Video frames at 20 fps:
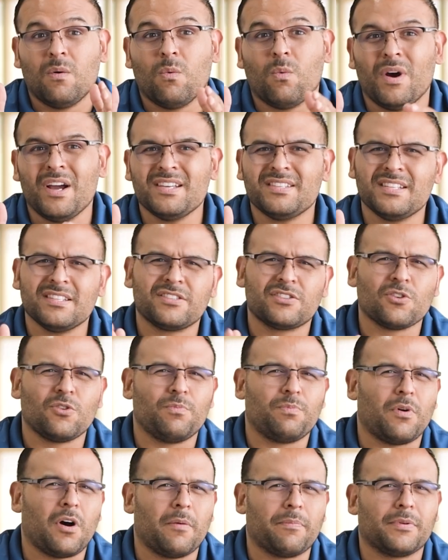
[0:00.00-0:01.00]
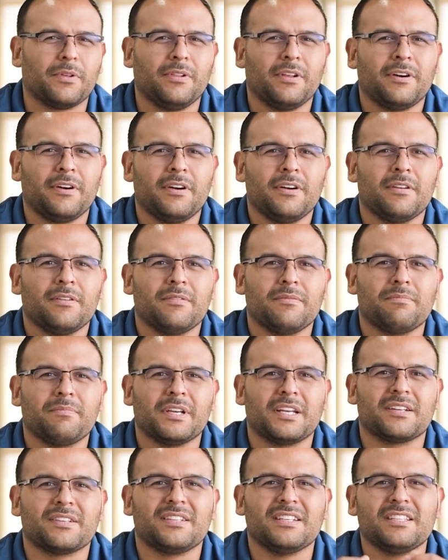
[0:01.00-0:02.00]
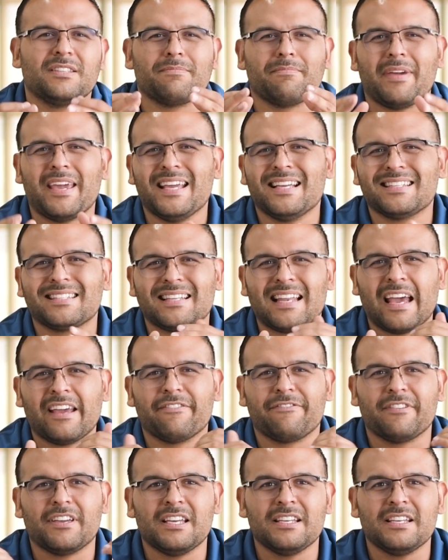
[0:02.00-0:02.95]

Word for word: Why is it so popular? Because it makes life